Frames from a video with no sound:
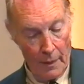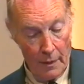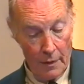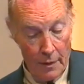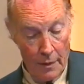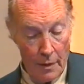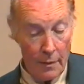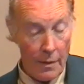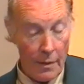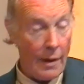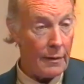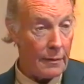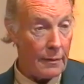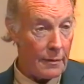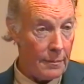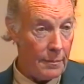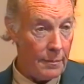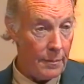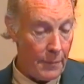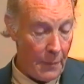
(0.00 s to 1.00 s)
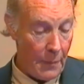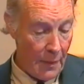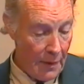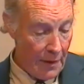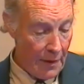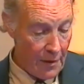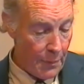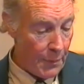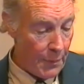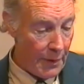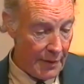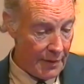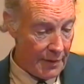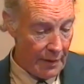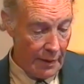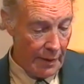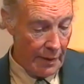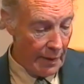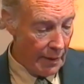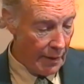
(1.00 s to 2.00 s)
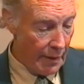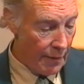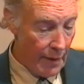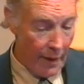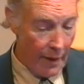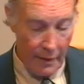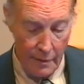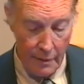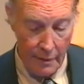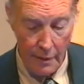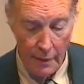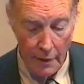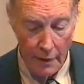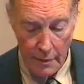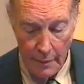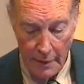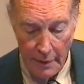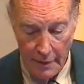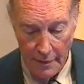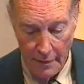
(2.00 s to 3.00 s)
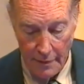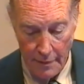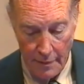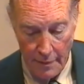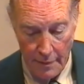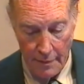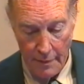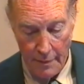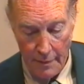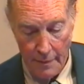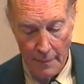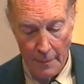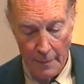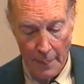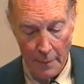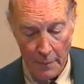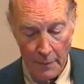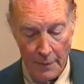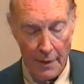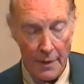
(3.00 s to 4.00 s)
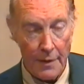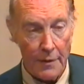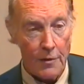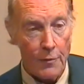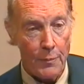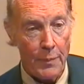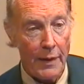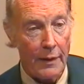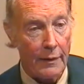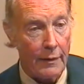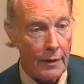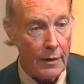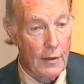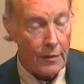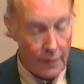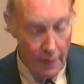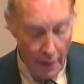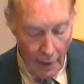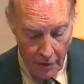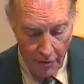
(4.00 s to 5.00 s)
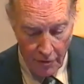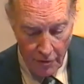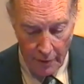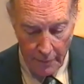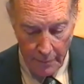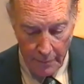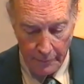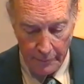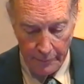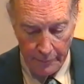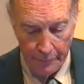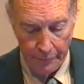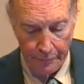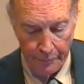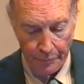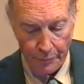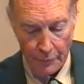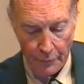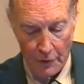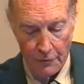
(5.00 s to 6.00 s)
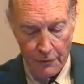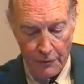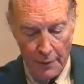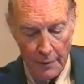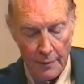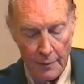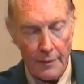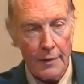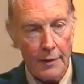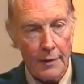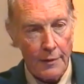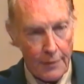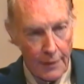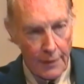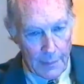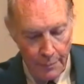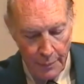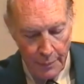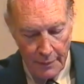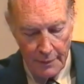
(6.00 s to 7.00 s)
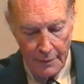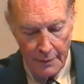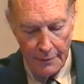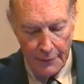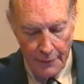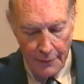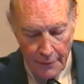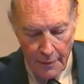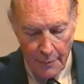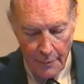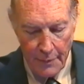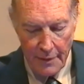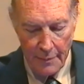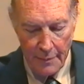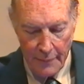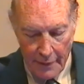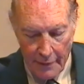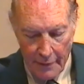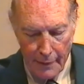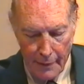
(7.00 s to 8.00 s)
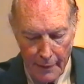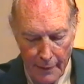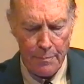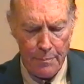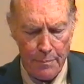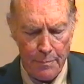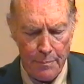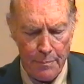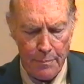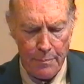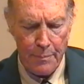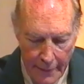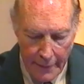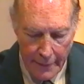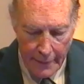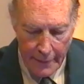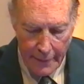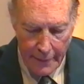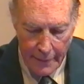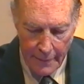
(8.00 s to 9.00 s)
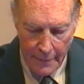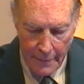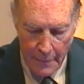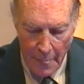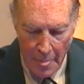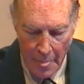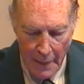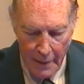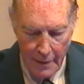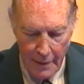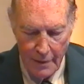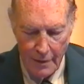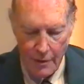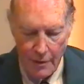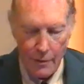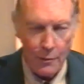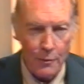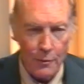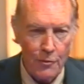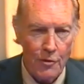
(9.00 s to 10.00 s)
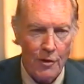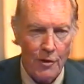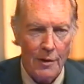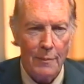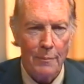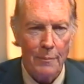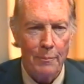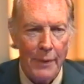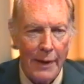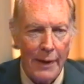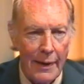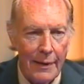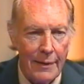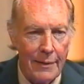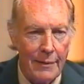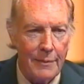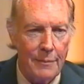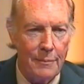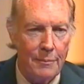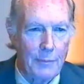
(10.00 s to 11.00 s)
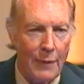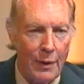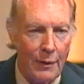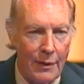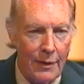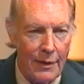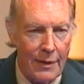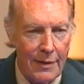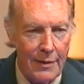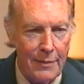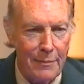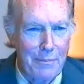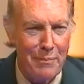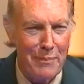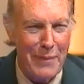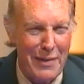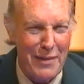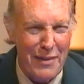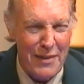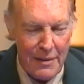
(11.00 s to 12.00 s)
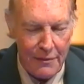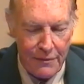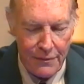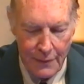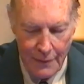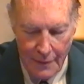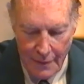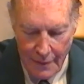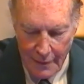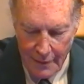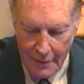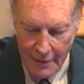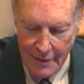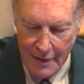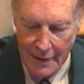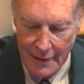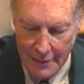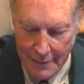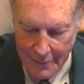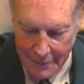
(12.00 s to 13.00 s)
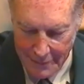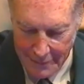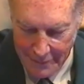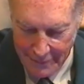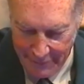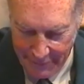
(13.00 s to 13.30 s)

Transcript: No doubt, these politically correct globalists will then expect East Asia to follow the example of Europe and America and combine in a huge pan-Mongolid Massif Oriental.